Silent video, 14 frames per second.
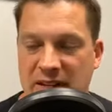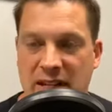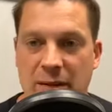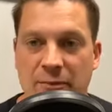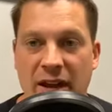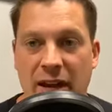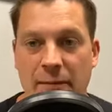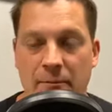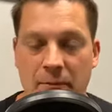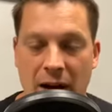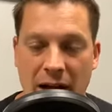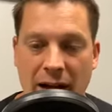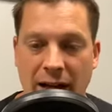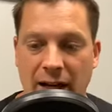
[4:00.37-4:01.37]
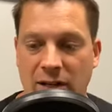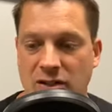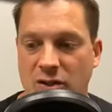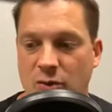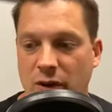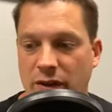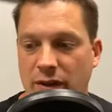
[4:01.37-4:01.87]
keep that in mind as you're
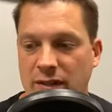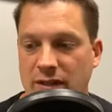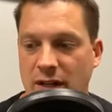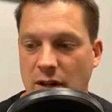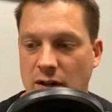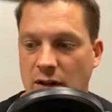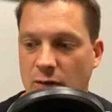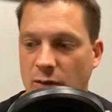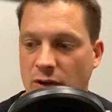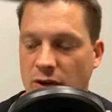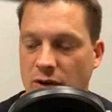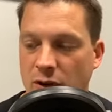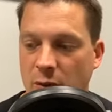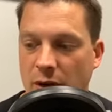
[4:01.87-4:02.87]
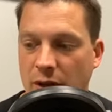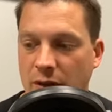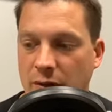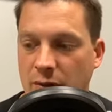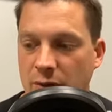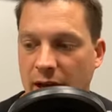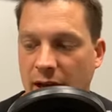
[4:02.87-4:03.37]
with a seller and when you're going
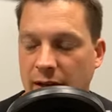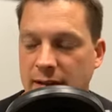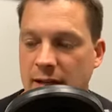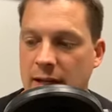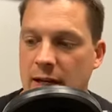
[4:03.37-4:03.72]
through that,